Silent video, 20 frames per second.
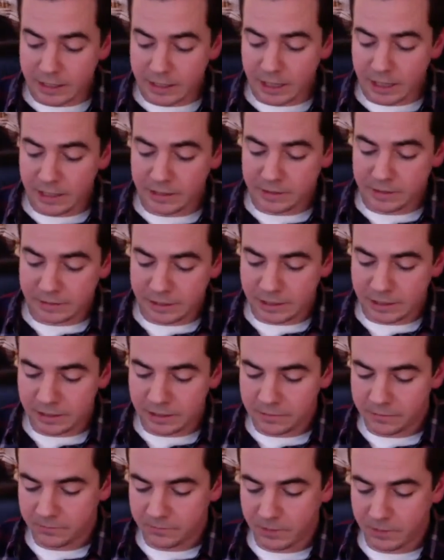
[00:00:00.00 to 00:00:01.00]
edited that
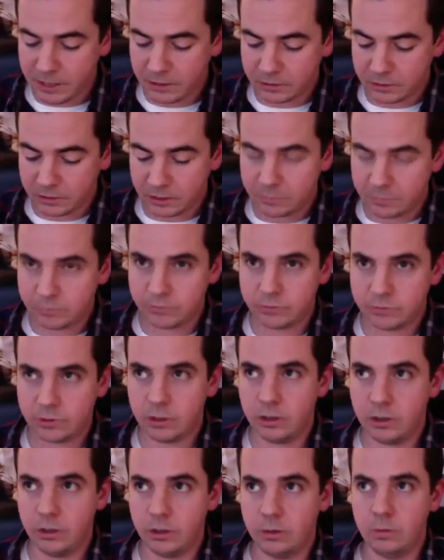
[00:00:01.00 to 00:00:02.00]
on Final Cut
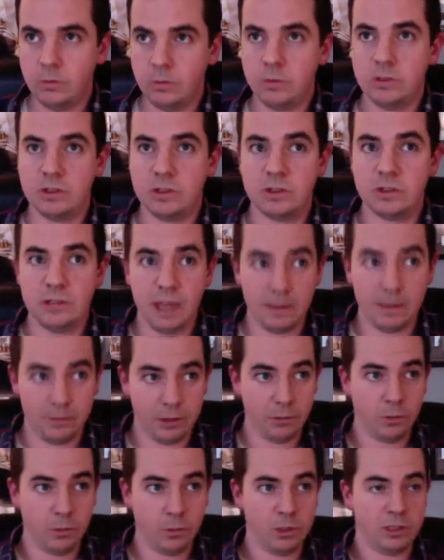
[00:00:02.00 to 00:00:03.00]
Pro
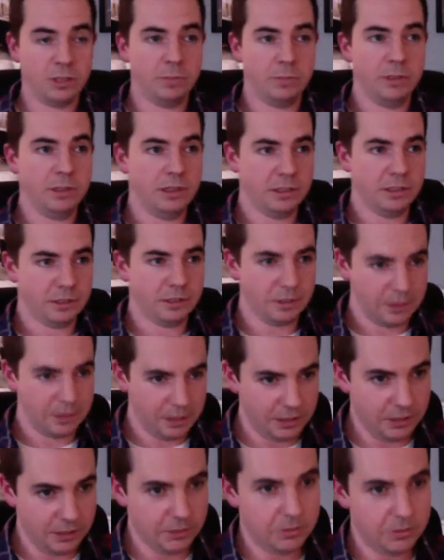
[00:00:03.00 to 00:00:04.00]
7, which has been
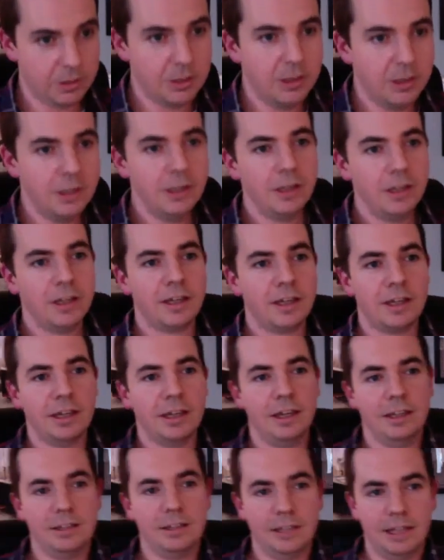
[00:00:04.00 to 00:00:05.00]
discontinued,
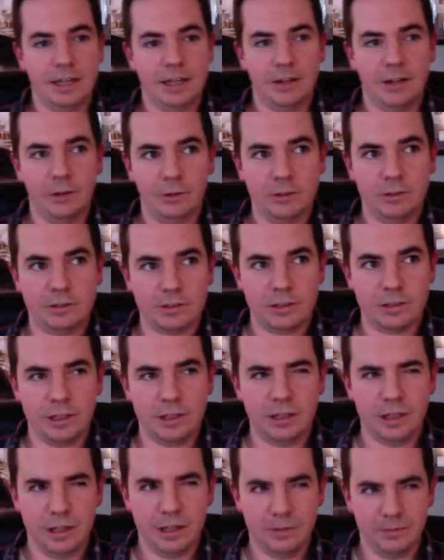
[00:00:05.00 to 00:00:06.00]
and
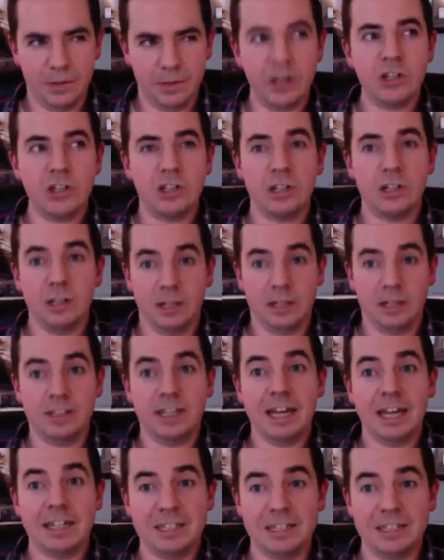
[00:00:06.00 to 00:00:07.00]
then I finished it because it
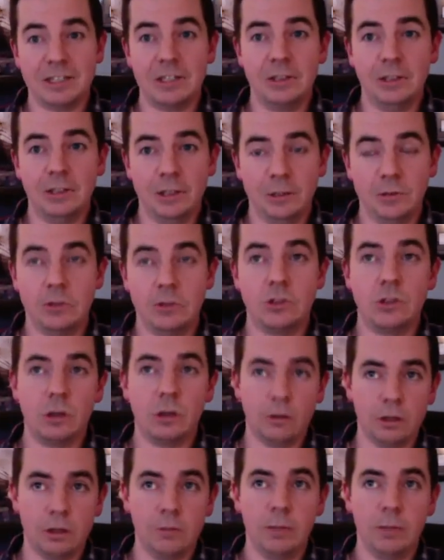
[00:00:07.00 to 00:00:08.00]
got discontinued
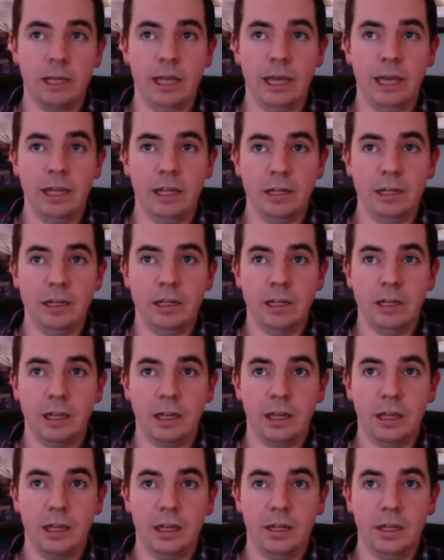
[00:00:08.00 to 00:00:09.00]
during my edit.
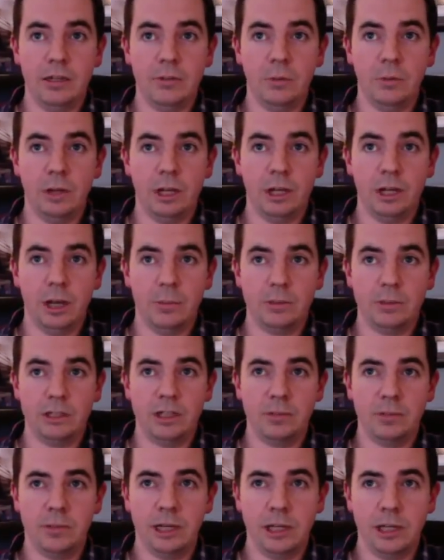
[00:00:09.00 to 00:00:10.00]
And when I
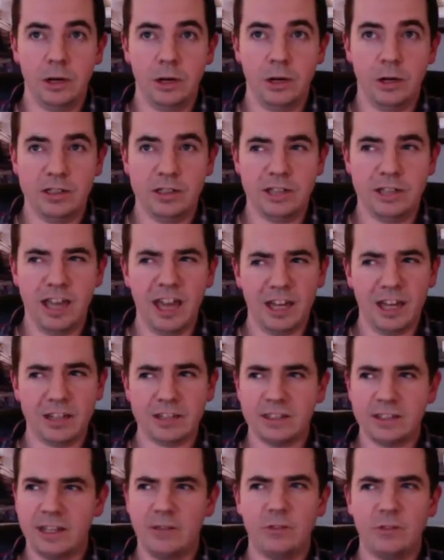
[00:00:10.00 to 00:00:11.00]
updated my OS
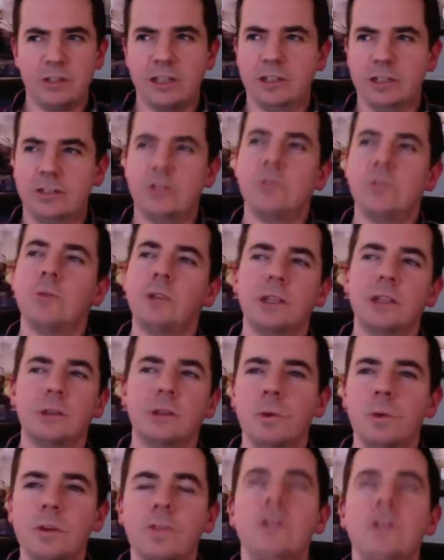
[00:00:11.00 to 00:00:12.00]
X, that was like the
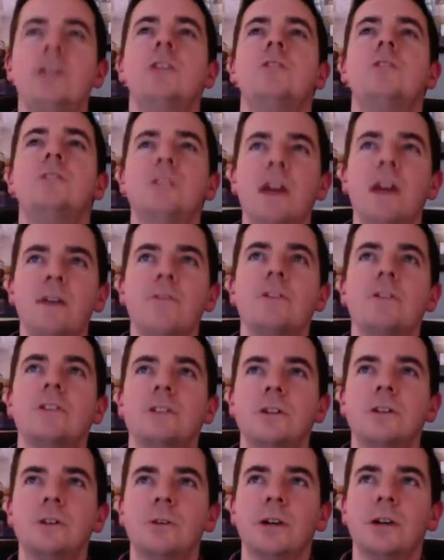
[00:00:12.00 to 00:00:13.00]
one thing you'd never
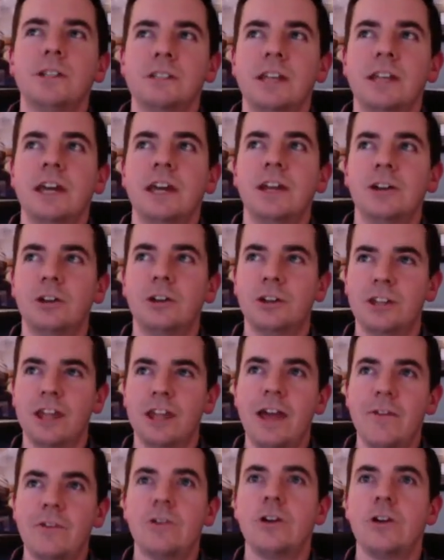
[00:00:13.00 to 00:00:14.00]
do as an editor:
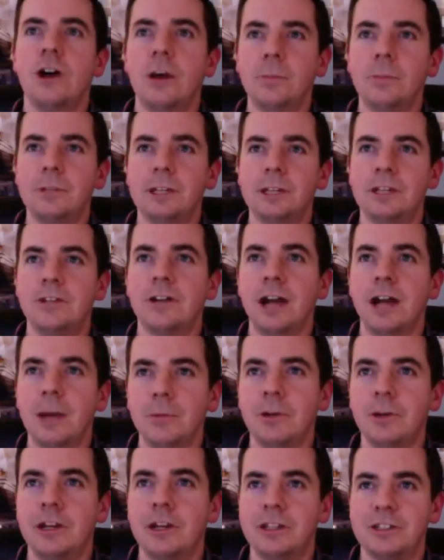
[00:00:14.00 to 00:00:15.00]
never update your
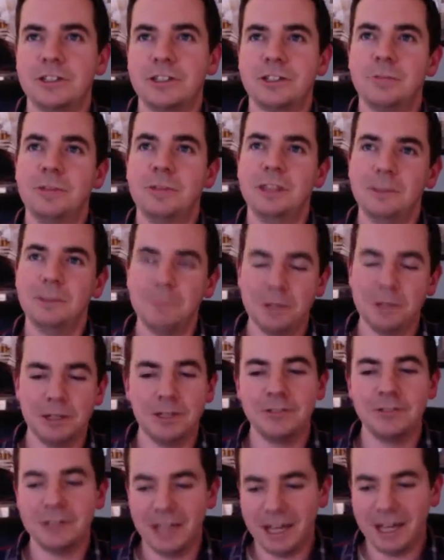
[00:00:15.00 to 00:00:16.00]
operating system in the middle
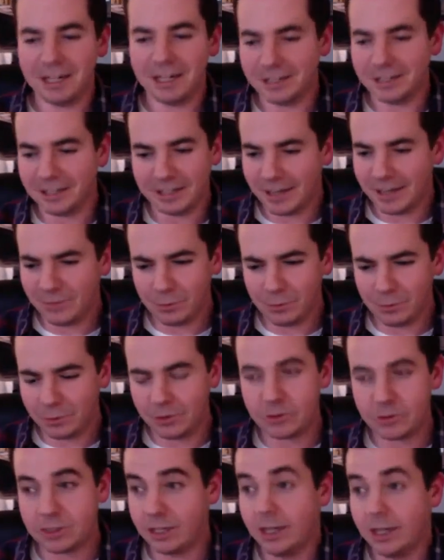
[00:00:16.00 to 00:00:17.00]
of an edit. Like, everyone
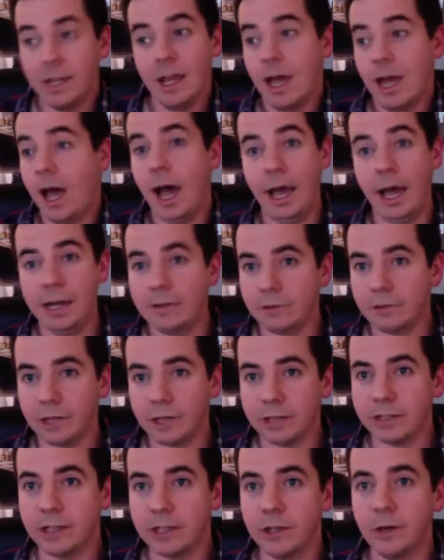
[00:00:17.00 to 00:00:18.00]
knows that. I never
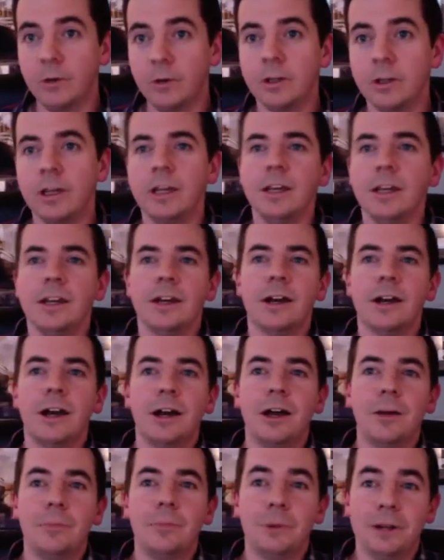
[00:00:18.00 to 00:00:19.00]
got that note,
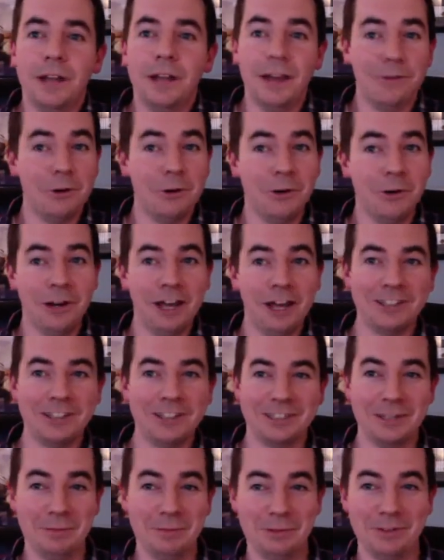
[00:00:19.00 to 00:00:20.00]
but everyone else
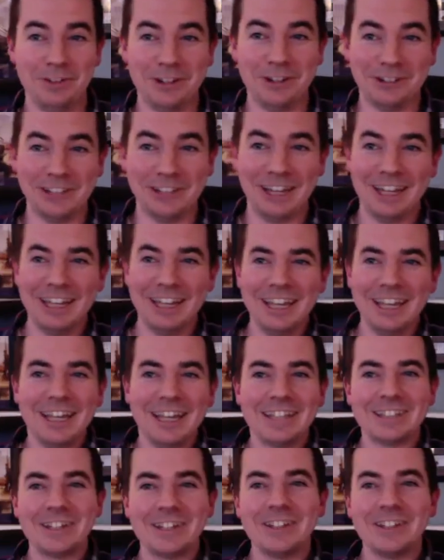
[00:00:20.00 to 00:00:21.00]
seemed to have known that.
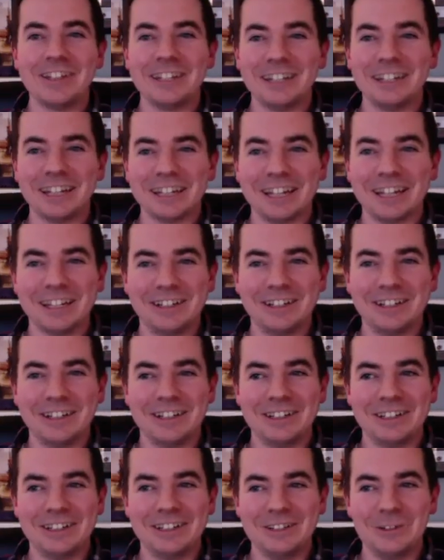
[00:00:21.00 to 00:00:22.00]
So then, like, I
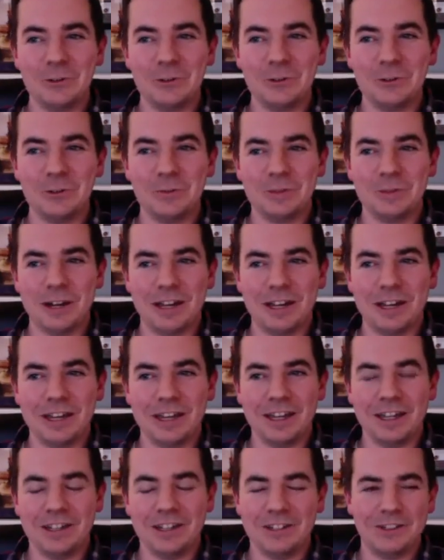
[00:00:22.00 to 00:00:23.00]
couldn't use
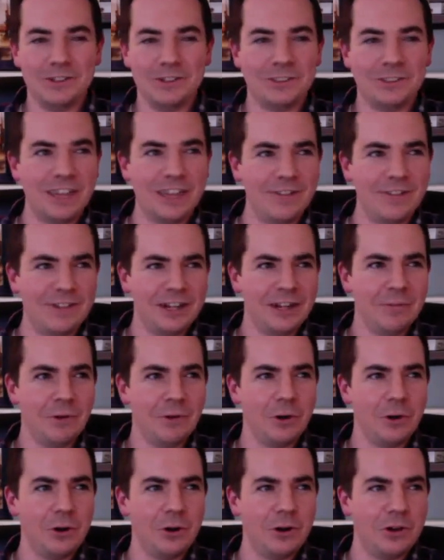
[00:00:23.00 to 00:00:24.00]
7
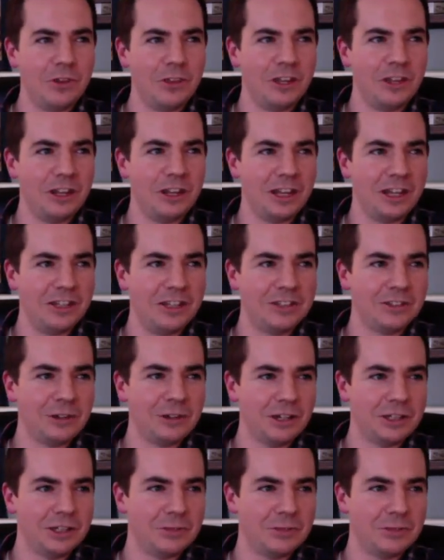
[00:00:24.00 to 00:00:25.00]
anymore, and then I had
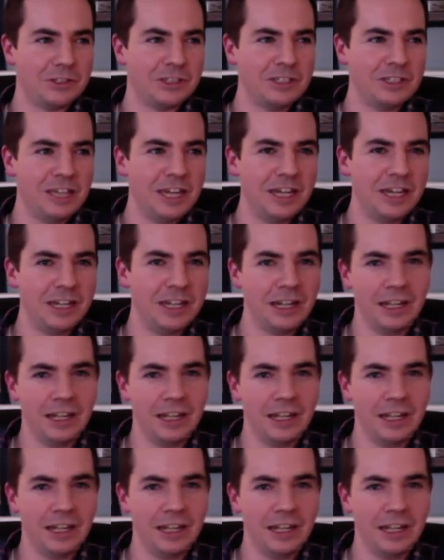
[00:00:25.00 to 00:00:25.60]
to switch to 10.